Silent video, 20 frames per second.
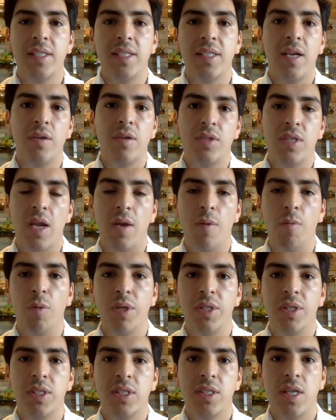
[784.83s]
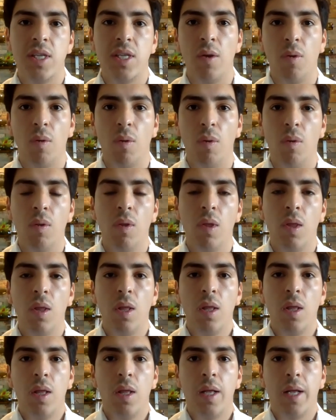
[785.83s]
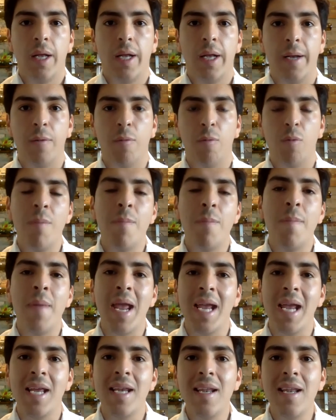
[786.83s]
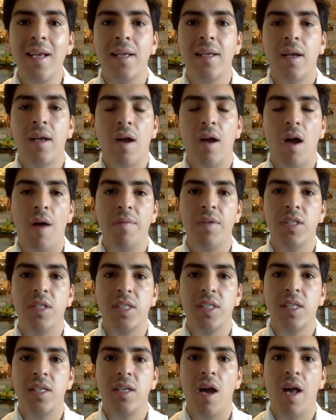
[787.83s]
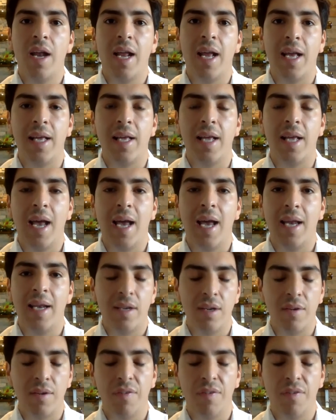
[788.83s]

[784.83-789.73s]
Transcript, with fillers: San Jose would still uh, remain, obviously not at, at an